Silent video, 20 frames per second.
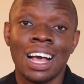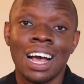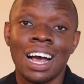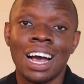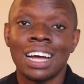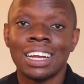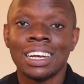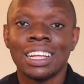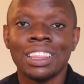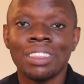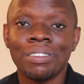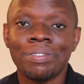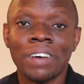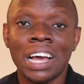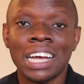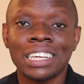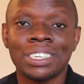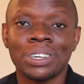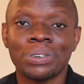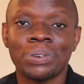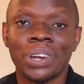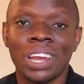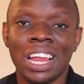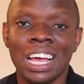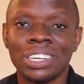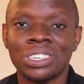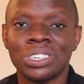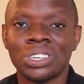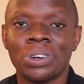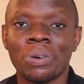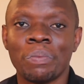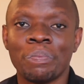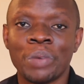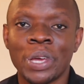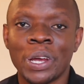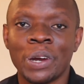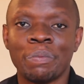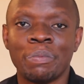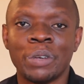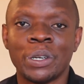Another factor I would like to
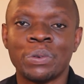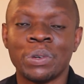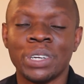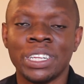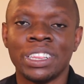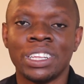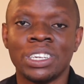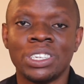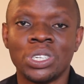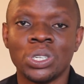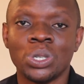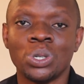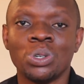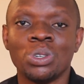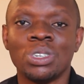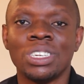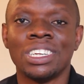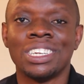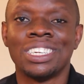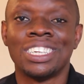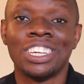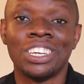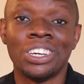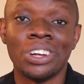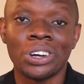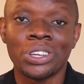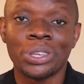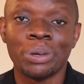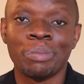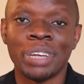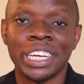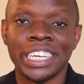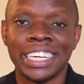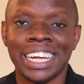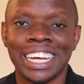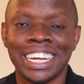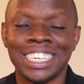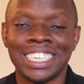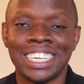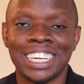compare between the two is the
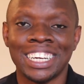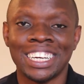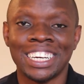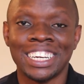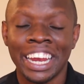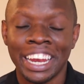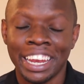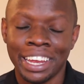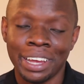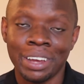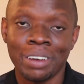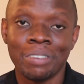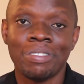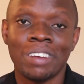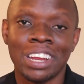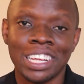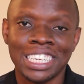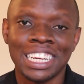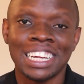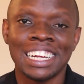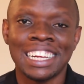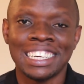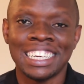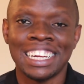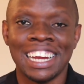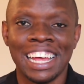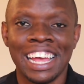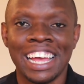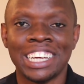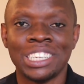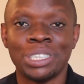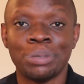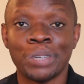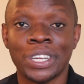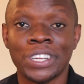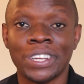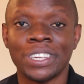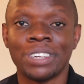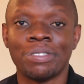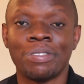documentation. Here Flutter has an edge
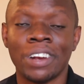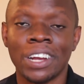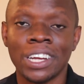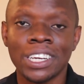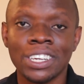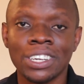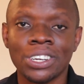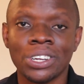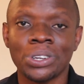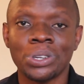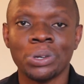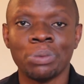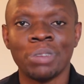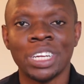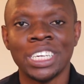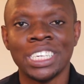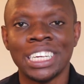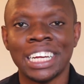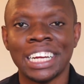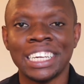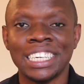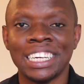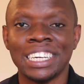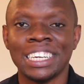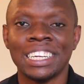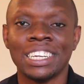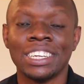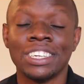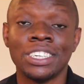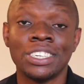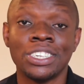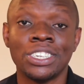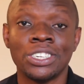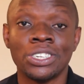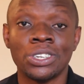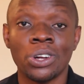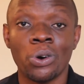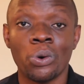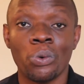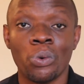because Flutter documentation is
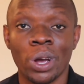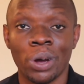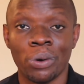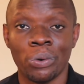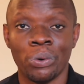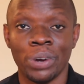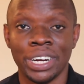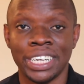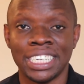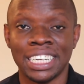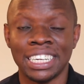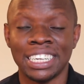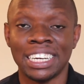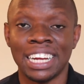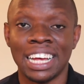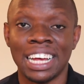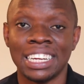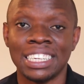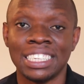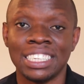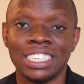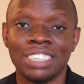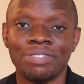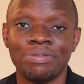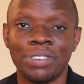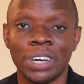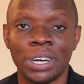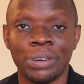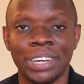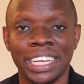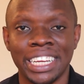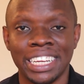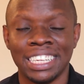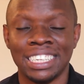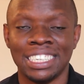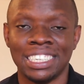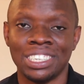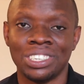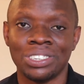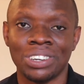so well written and very
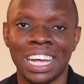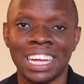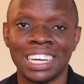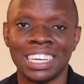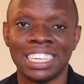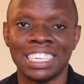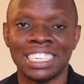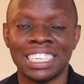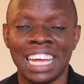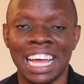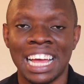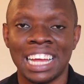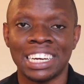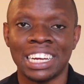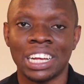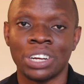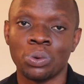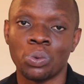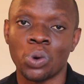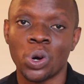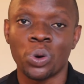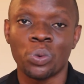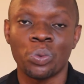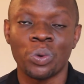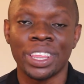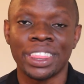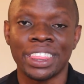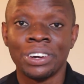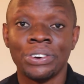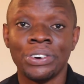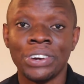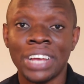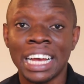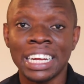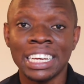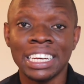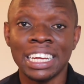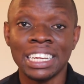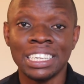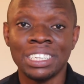easy to understand and work with.
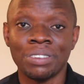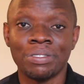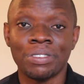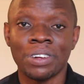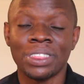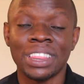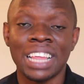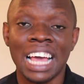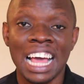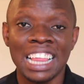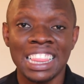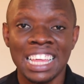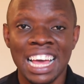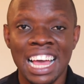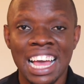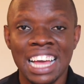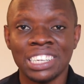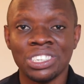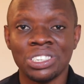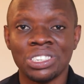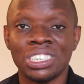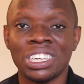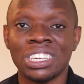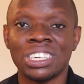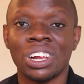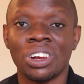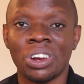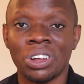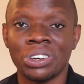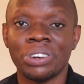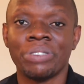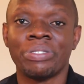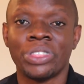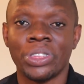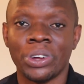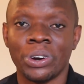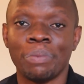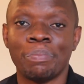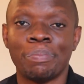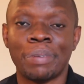React Native, on the other hand, uses a lot of
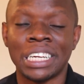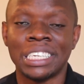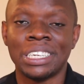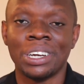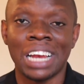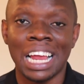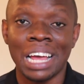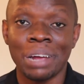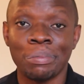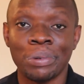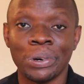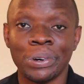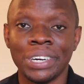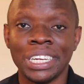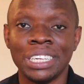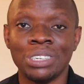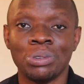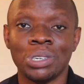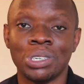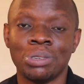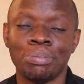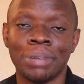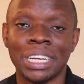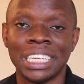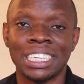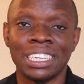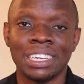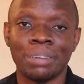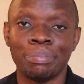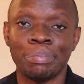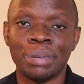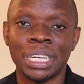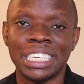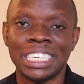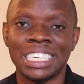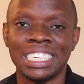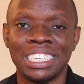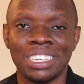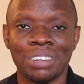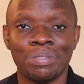third-party libraries, which makes it a
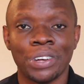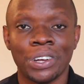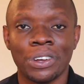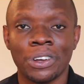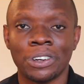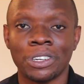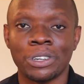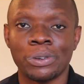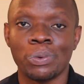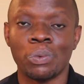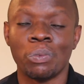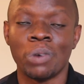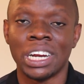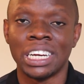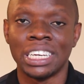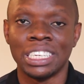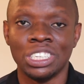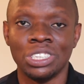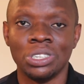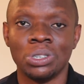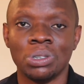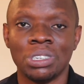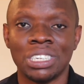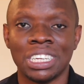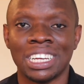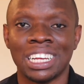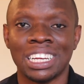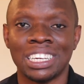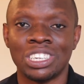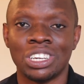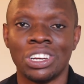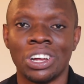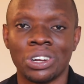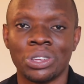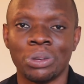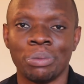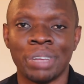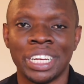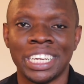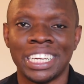bit difficult when using its
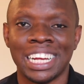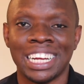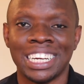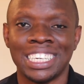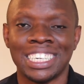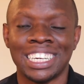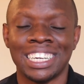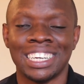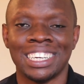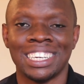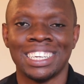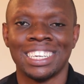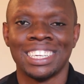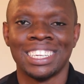documentation.